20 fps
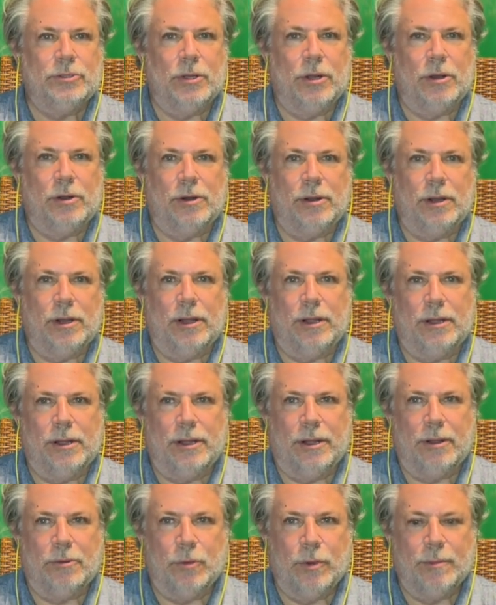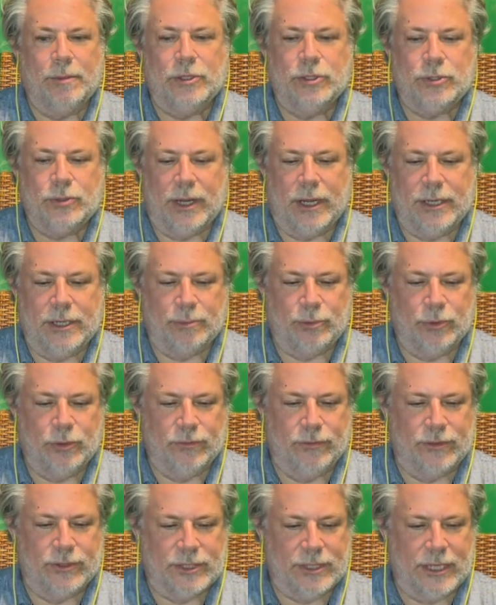or a woman trying to
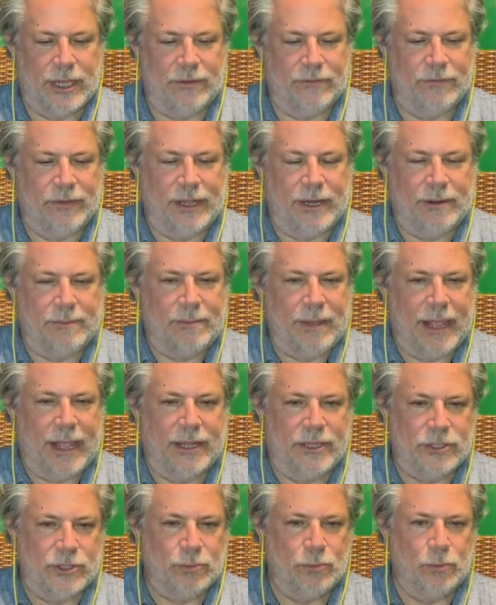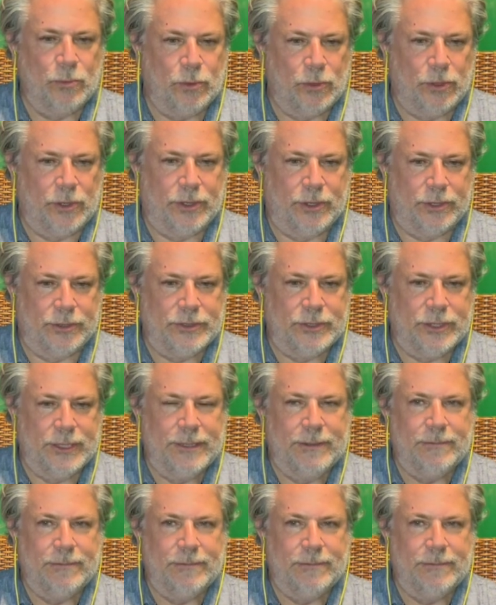prove herself in a man's world